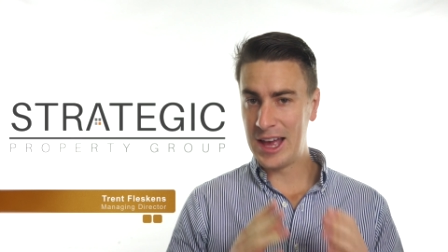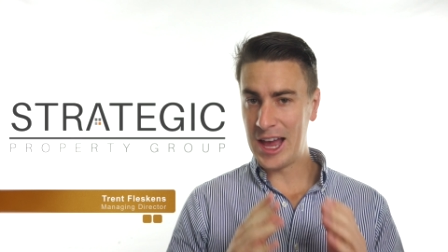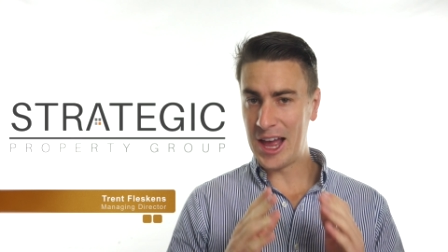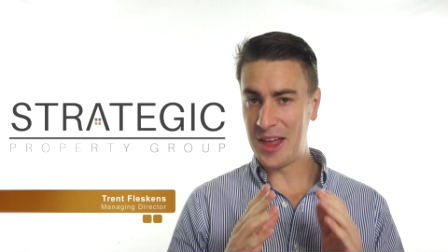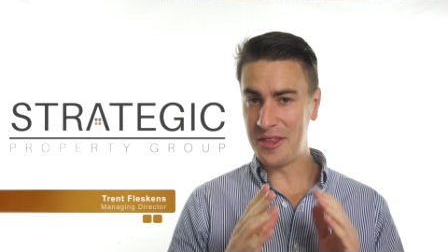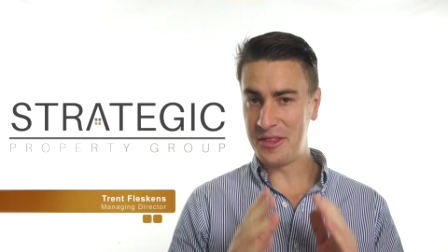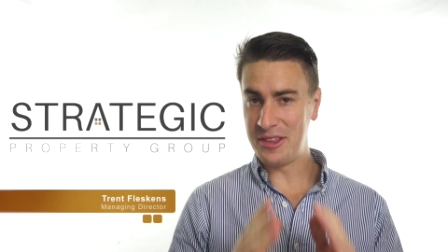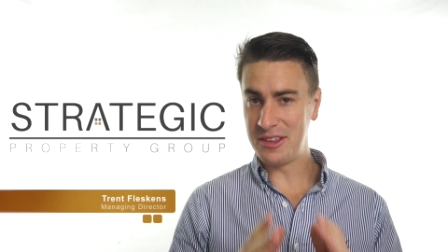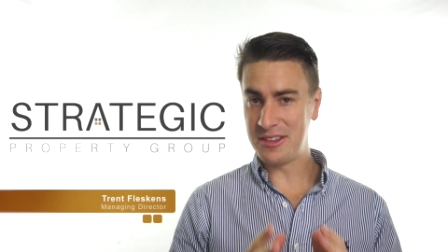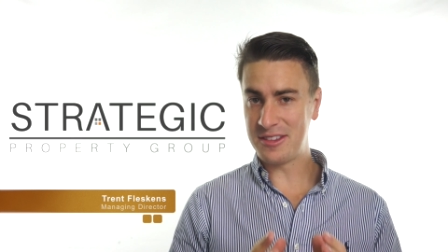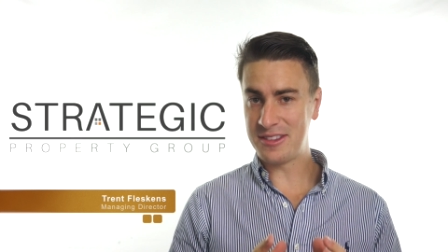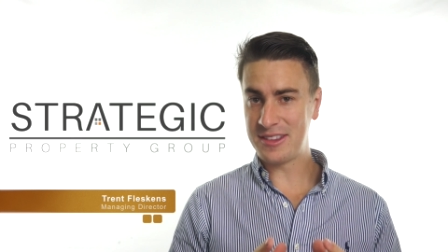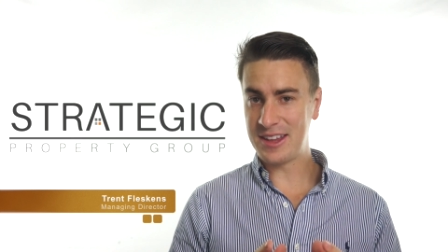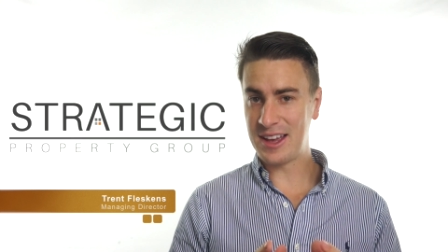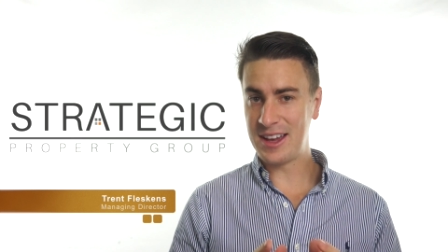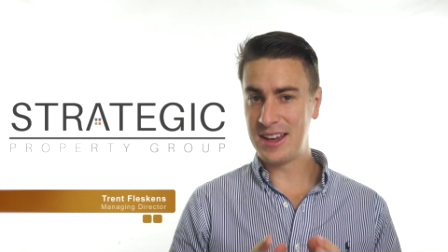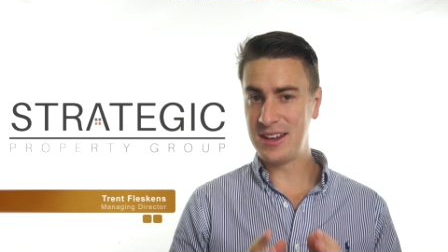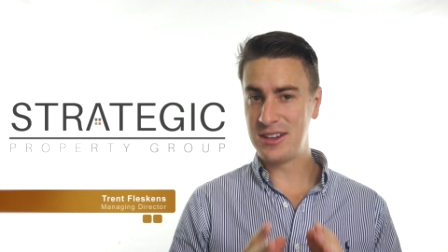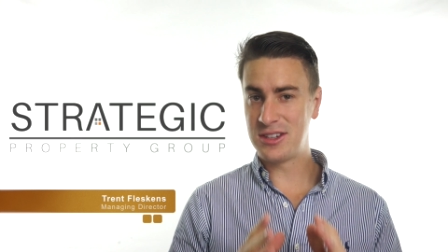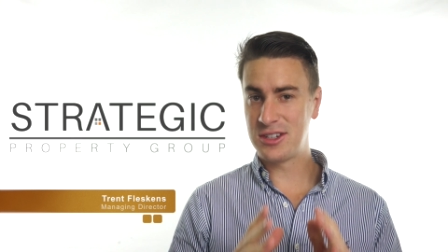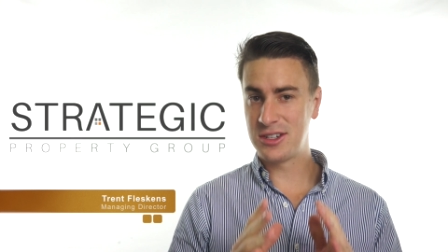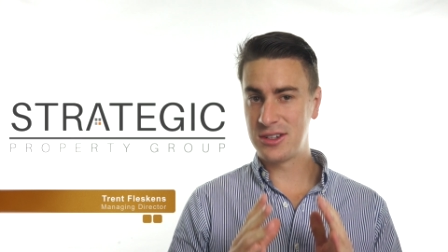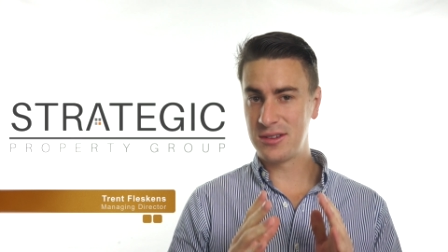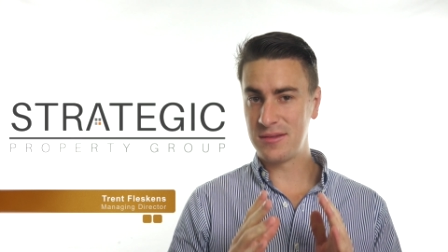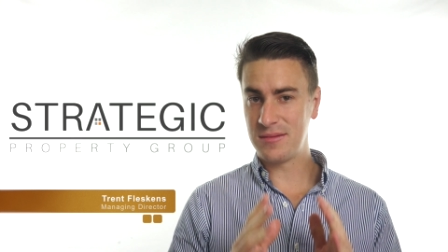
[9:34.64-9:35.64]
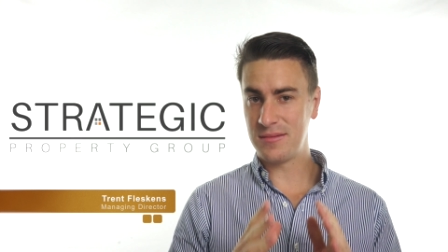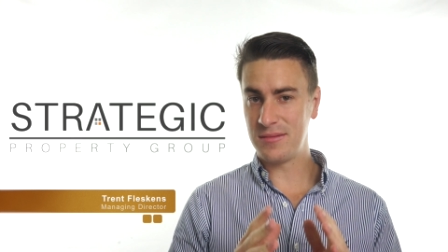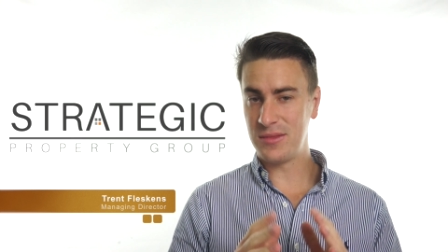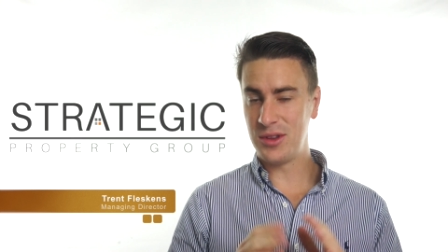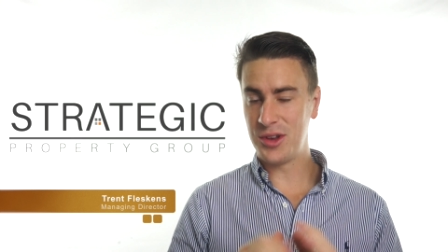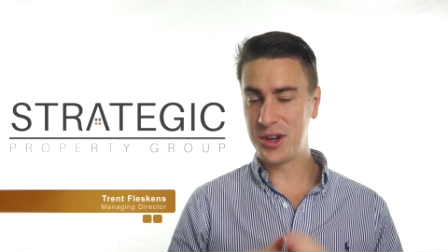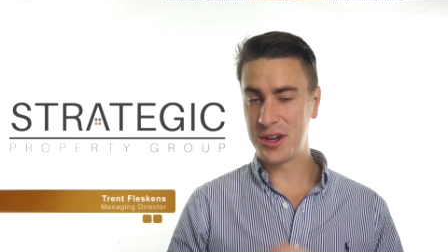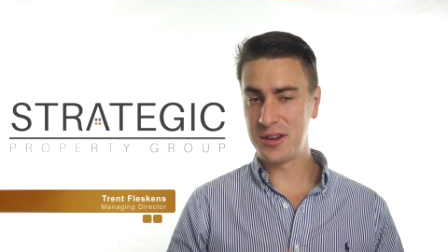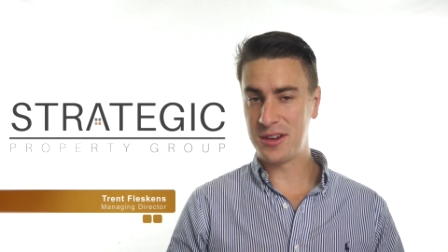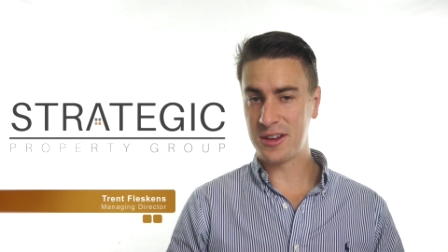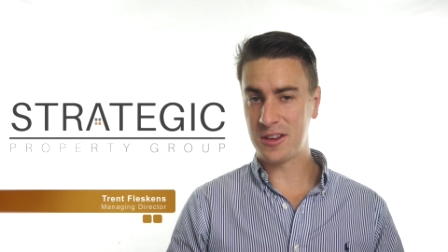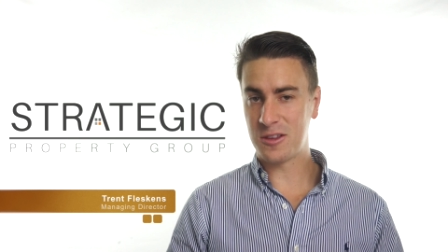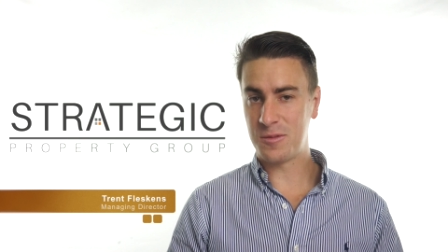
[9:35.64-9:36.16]
At this stage, you
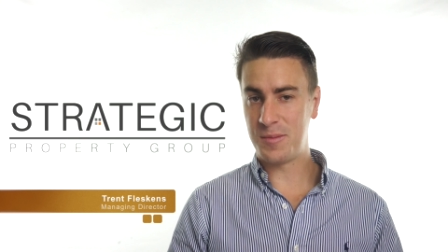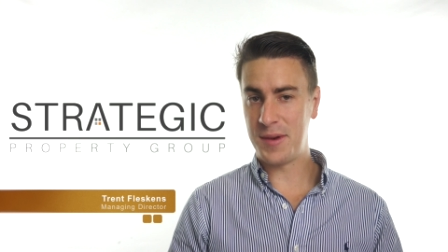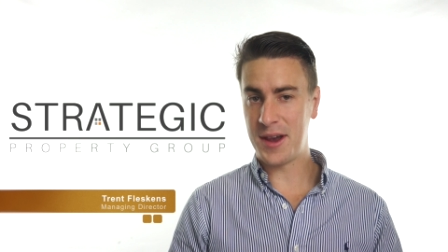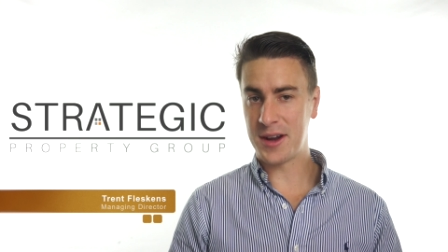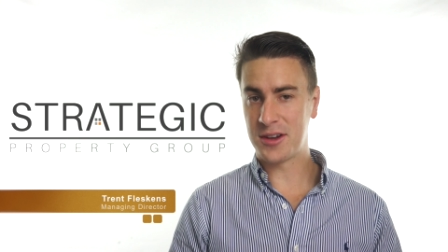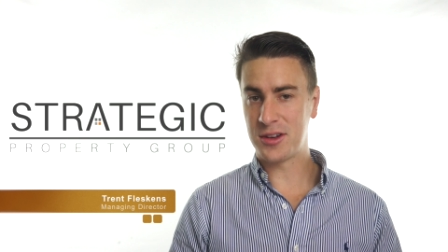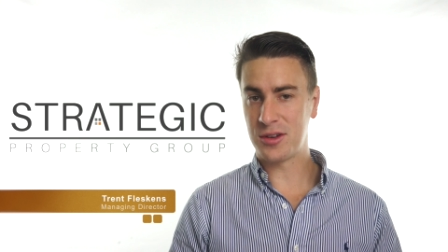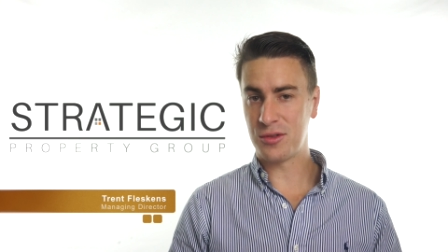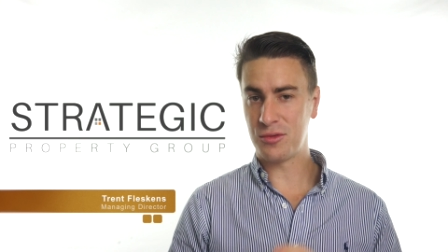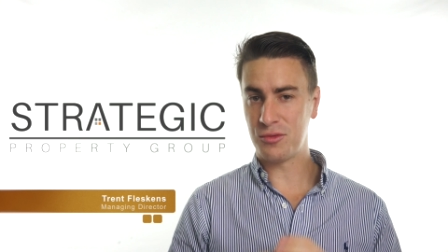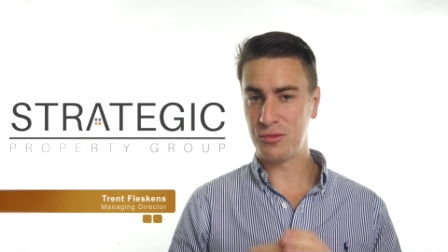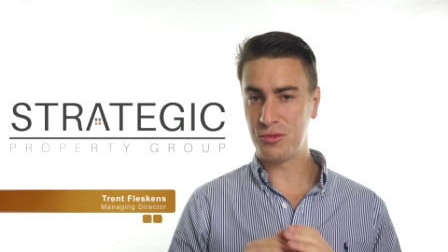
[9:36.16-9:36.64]
can expect